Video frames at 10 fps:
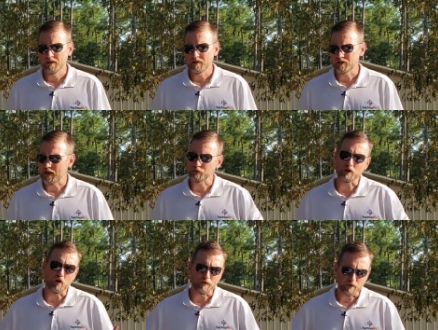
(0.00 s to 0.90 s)
say I was
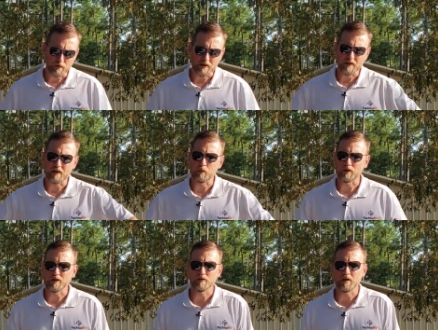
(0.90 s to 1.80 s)
off the grid and I
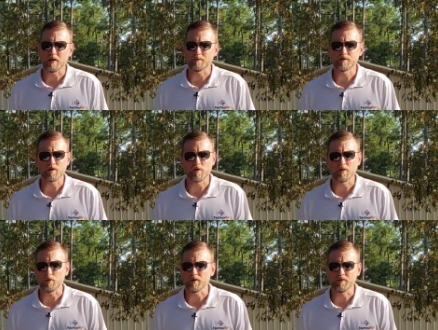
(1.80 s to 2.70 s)
wanted to uh, start
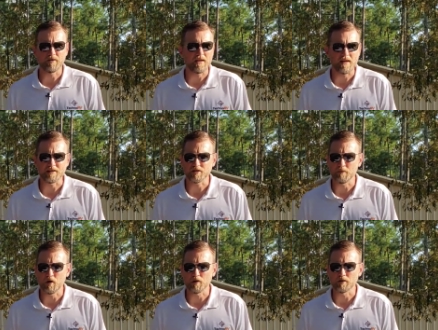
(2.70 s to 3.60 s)
it with say a
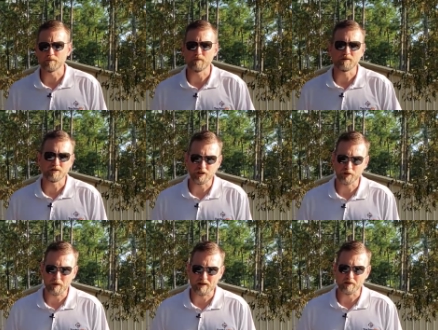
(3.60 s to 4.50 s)
smaller
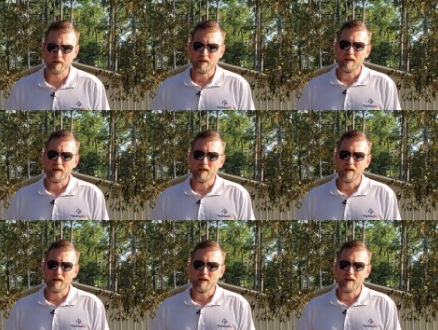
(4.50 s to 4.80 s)
generator,